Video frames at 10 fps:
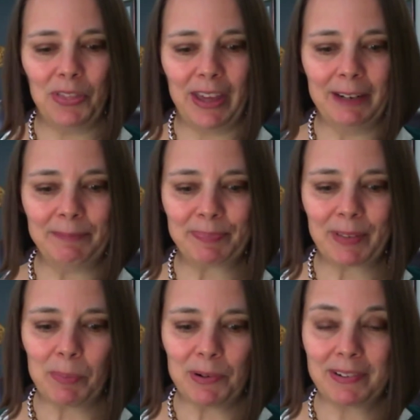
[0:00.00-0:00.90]
then
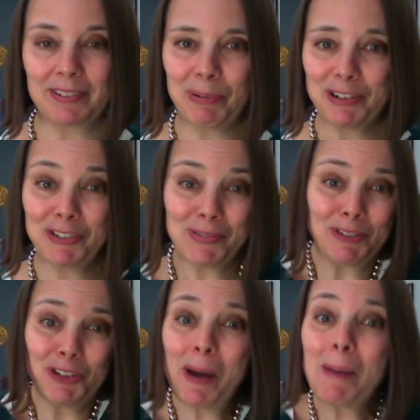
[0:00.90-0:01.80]

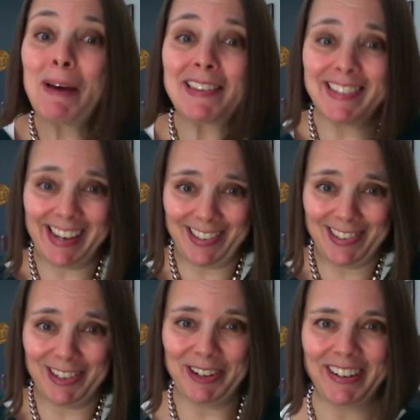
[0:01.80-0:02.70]
do my best to
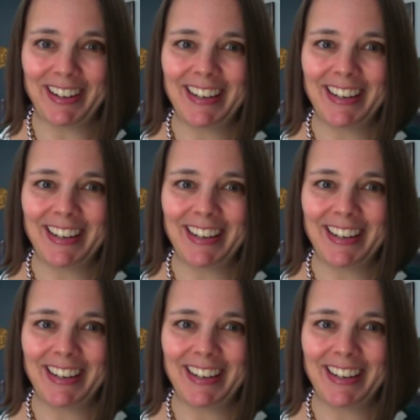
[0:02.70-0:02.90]
answer.